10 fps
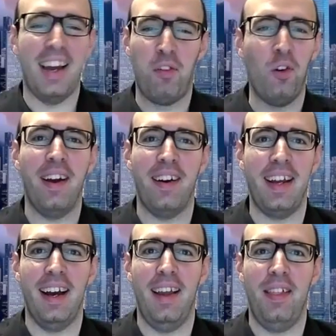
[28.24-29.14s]
I fully agree.
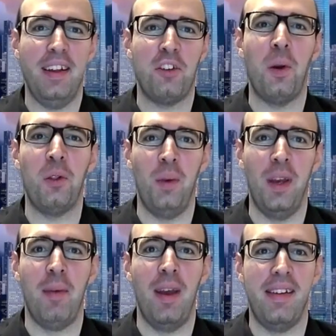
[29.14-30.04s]
I think it's going to be an
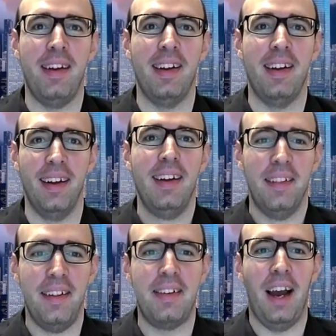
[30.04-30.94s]
amazing
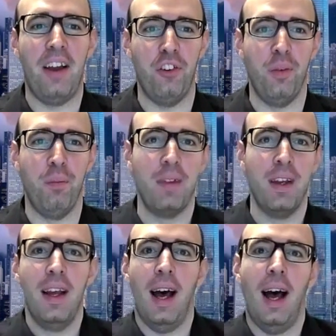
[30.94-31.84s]
discussion.
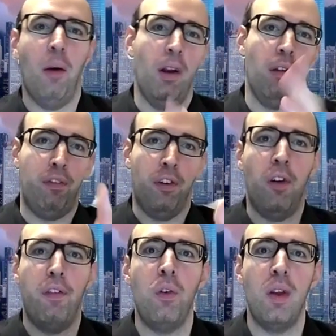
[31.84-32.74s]
Well, for all
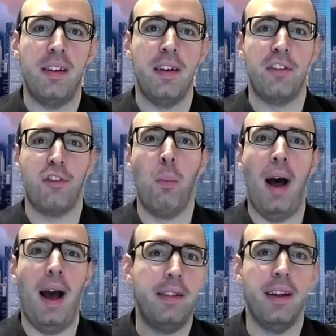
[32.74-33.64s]
of you listeners who
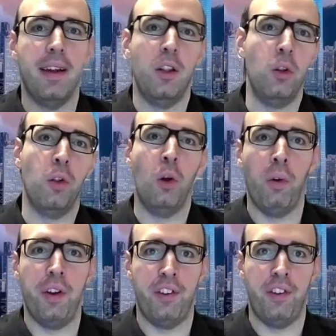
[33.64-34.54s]
might not know
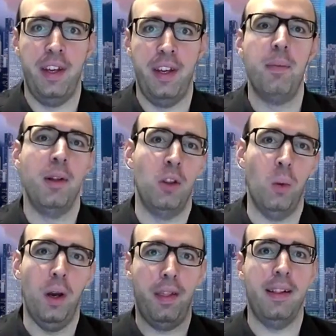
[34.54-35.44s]
Richard yet, even though
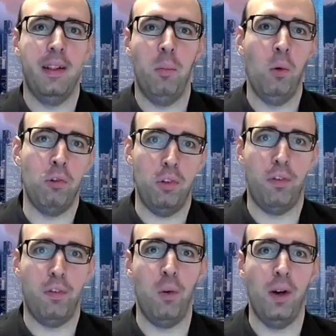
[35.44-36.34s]
I think that most of
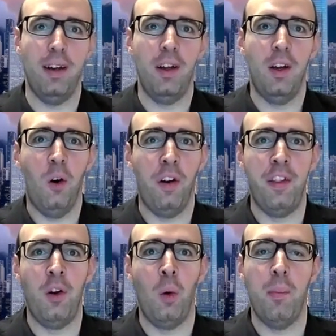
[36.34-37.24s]
you already
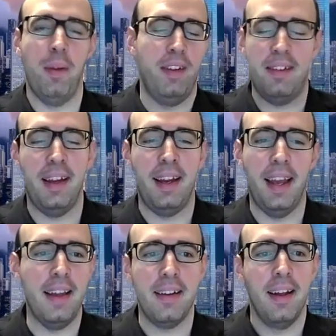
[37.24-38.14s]
know him, but just in
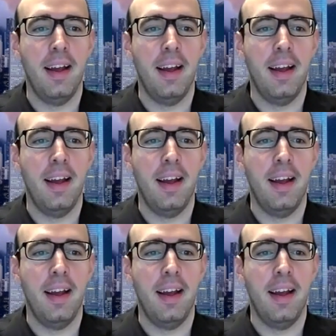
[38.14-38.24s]
case.